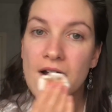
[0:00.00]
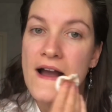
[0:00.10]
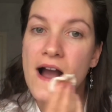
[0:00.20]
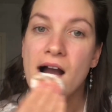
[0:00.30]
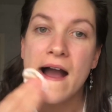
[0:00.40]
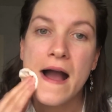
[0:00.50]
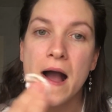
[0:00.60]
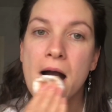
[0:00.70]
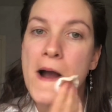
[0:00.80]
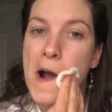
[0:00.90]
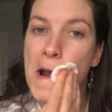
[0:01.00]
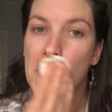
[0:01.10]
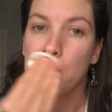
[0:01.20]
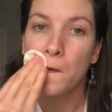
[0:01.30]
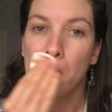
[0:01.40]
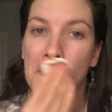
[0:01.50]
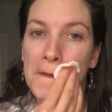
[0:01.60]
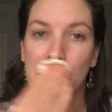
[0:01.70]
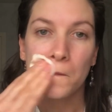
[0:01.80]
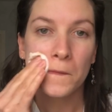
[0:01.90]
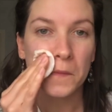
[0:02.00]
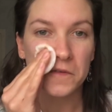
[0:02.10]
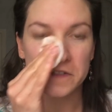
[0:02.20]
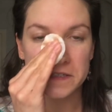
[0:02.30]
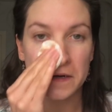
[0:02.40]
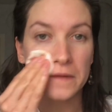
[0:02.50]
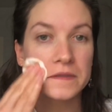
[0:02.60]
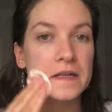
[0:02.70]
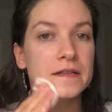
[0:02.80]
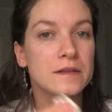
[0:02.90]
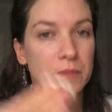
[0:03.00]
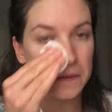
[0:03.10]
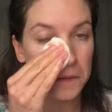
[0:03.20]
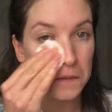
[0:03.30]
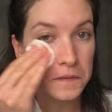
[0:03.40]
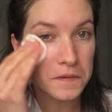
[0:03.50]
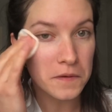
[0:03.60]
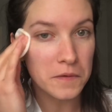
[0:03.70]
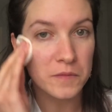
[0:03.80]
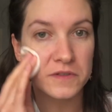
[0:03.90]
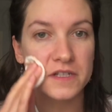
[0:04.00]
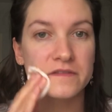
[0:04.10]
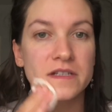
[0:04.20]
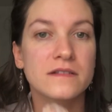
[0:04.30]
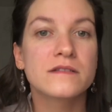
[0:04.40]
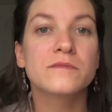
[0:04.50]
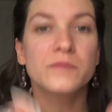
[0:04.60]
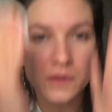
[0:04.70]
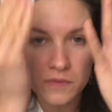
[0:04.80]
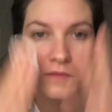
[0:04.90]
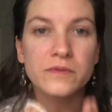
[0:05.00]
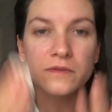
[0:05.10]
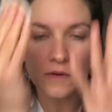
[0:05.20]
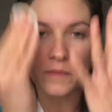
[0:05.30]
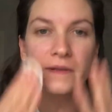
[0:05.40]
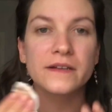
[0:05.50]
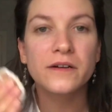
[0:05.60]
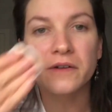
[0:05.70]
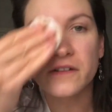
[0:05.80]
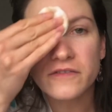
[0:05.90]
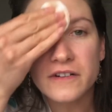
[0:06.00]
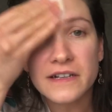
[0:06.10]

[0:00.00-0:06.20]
and move it around a little, but not too much. I've seen some people properly going for it.